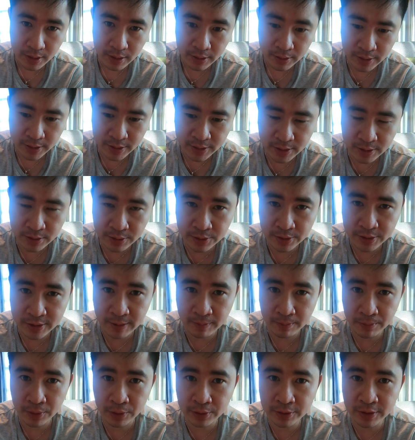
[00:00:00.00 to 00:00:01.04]
listened to
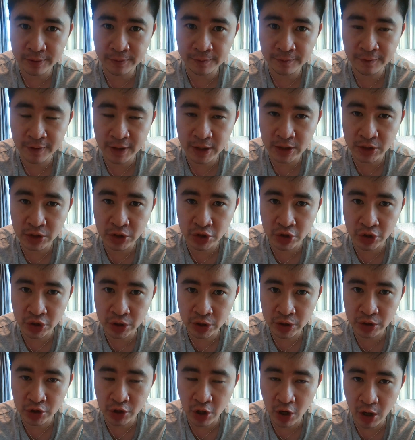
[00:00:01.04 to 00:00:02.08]
some
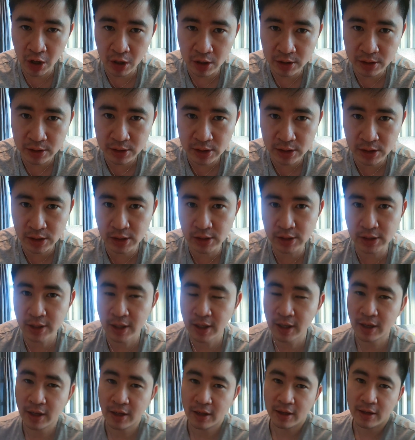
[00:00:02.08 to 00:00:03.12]
motivation talks,
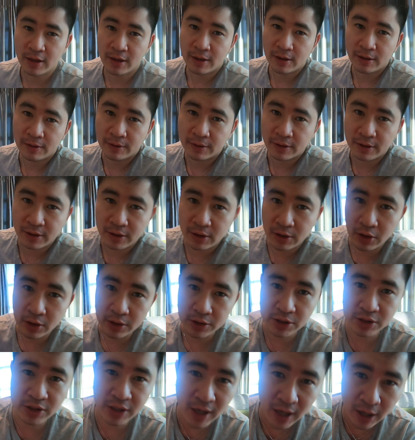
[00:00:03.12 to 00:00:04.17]
got
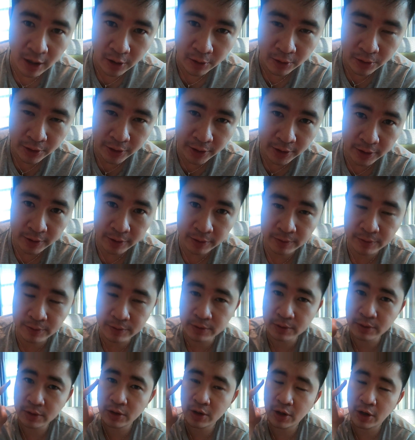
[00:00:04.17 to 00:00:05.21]
showered,
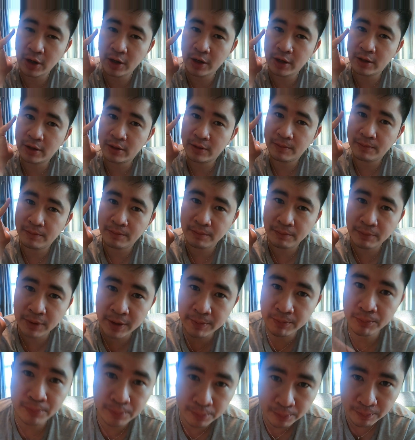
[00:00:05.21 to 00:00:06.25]
got my
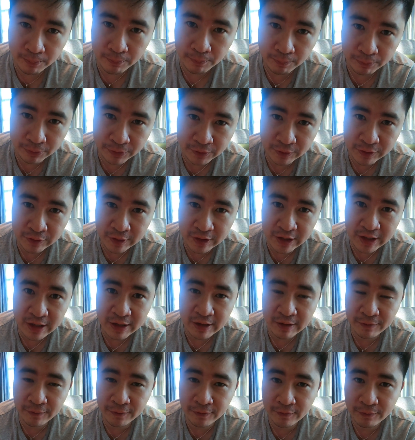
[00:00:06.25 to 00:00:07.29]

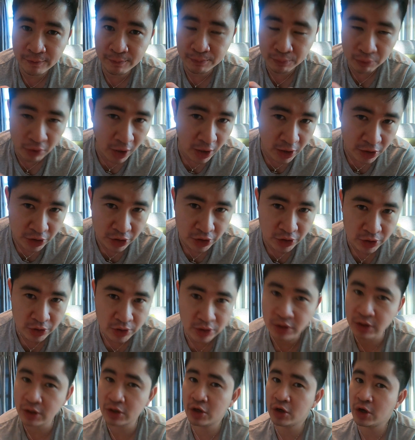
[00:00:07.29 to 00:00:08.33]
teeth
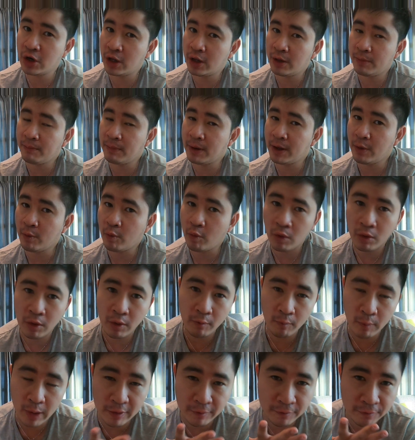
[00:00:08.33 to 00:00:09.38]
brushed, got
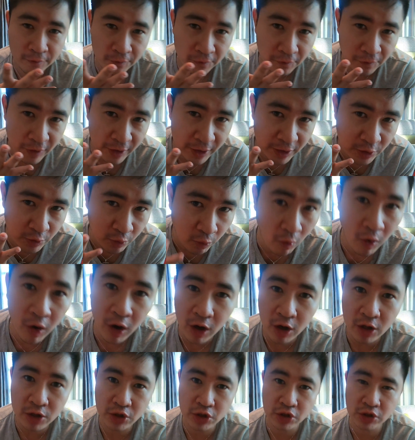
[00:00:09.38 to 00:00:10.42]
my face
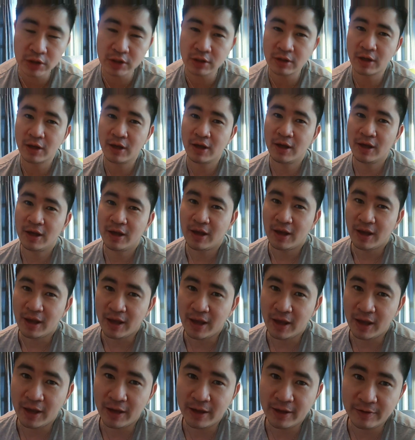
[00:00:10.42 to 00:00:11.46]
washed,
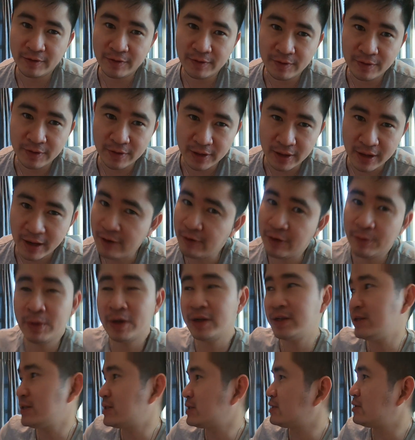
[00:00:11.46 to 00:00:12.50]
and
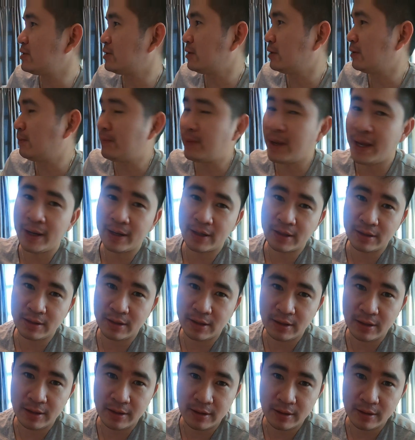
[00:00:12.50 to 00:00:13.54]
everybody's still back
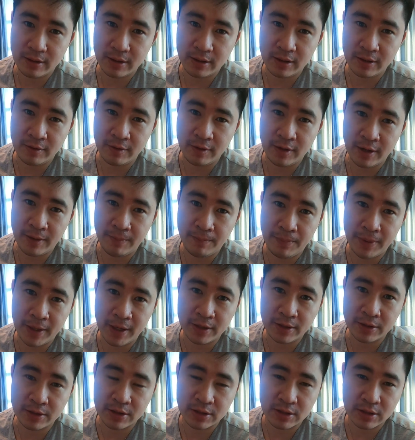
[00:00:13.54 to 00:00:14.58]
in their
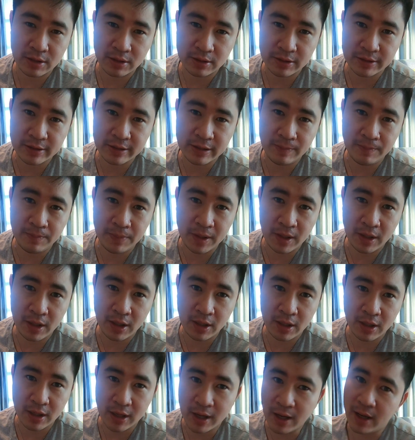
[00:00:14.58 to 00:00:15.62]
beds
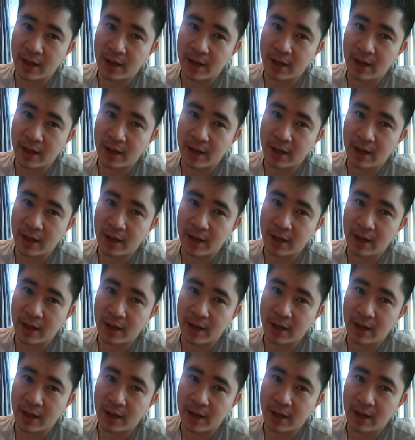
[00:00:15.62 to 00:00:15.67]
sleeping.